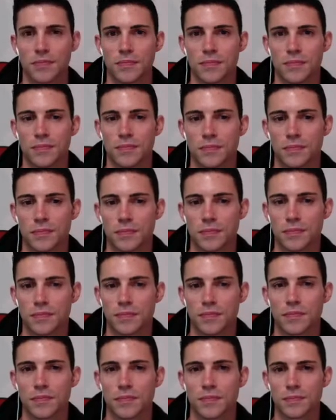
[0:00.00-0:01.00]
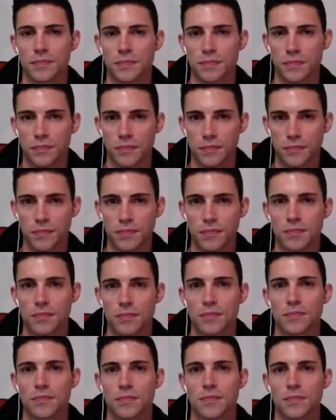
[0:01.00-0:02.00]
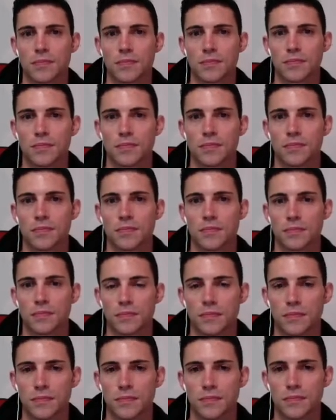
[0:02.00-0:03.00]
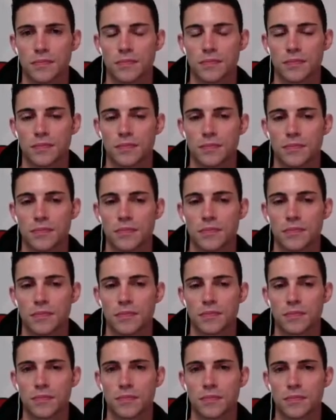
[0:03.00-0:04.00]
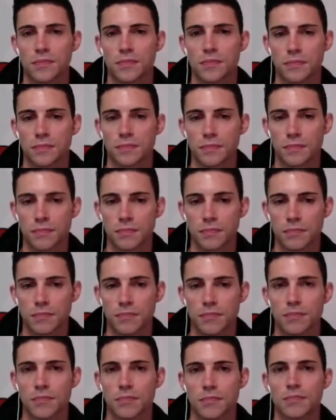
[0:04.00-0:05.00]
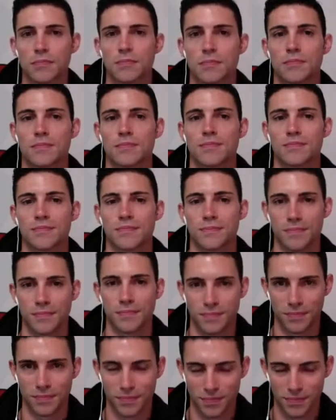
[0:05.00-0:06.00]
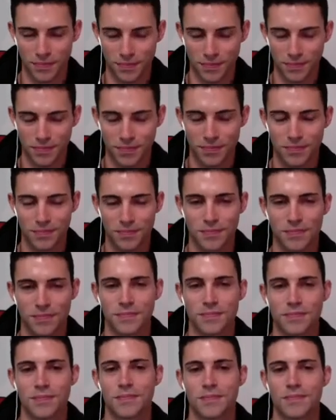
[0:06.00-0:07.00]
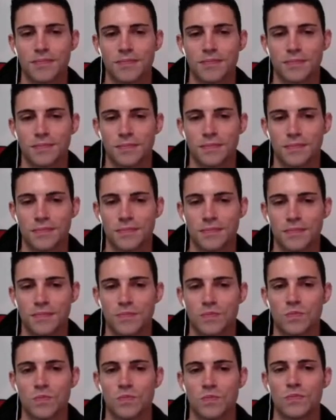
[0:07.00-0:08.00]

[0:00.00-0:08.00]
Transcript: No words are spoken by the person on screen.